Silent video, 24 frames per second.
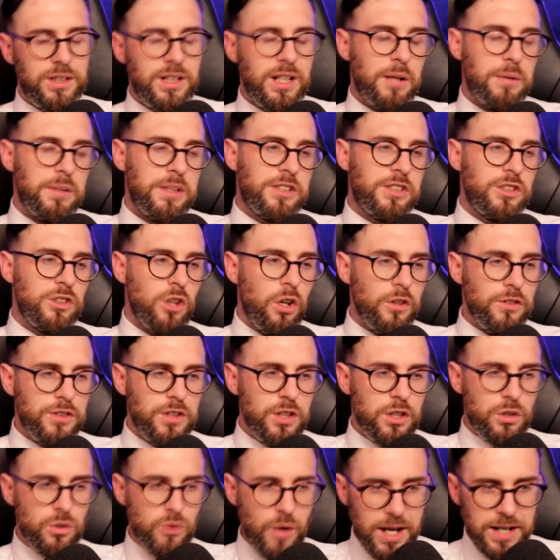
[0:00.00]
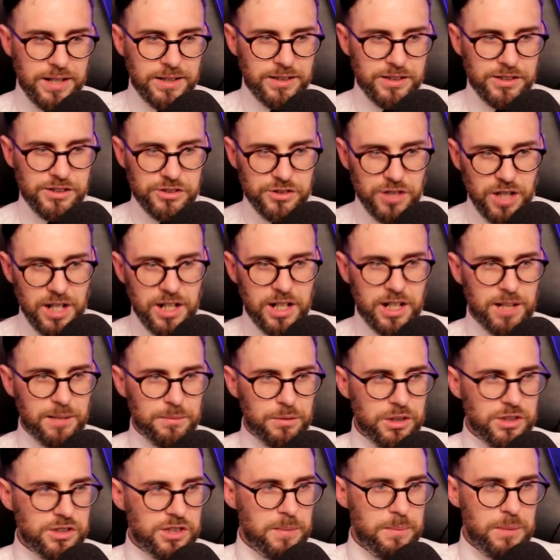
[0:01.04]
You know, he's not the greatest striker, I'm
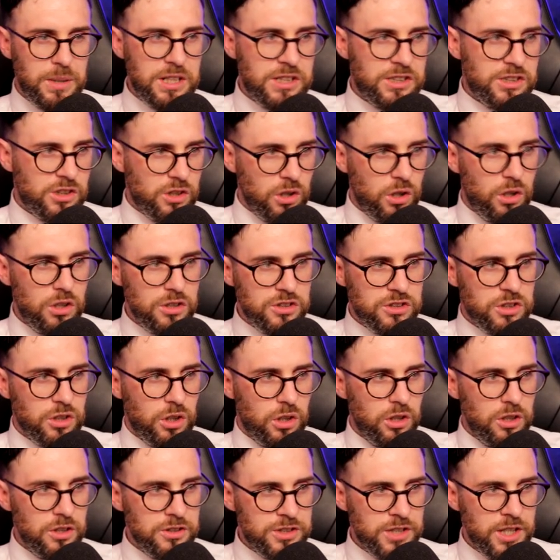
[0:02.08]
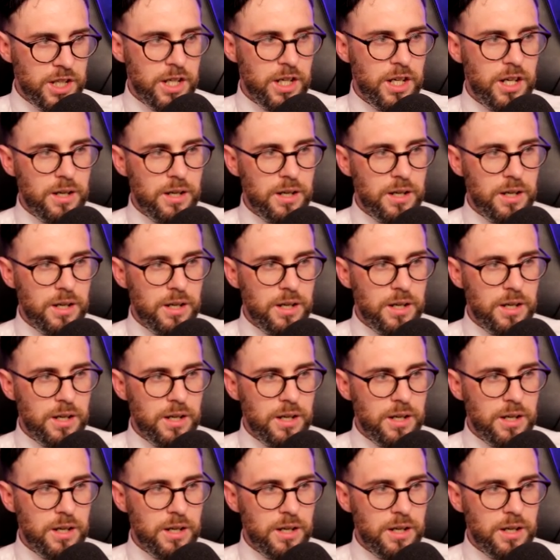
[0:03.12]
going to say, but he scores goals.